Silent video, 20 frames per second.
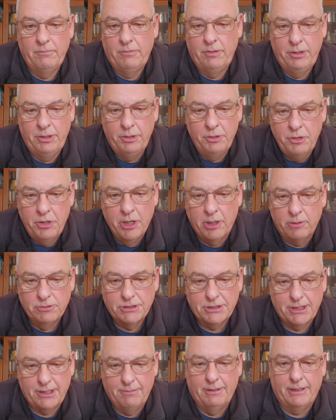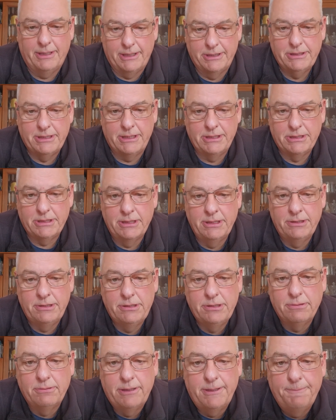no stabilization
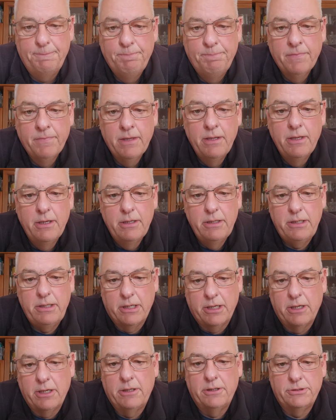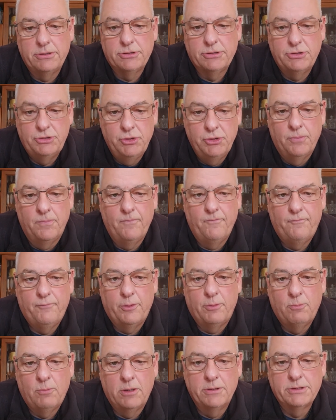into it, you can't just jump
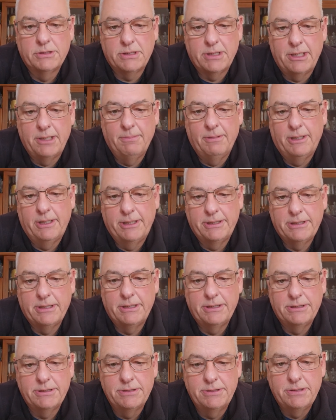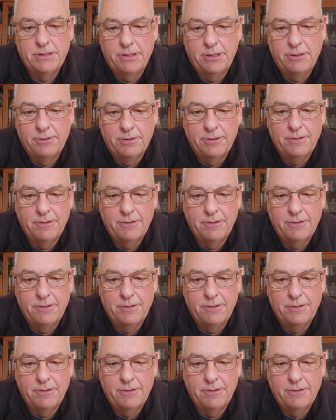from one stabilization to the other.